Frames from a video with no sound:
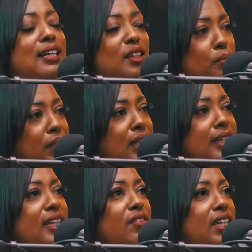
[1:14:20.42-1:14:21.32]
couldn't
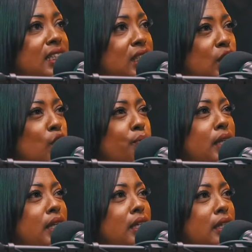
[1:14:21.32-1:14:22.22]
believe it. It took
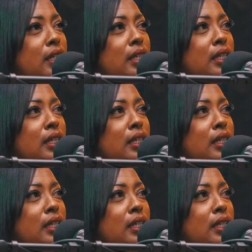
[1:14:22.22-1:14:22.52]
me.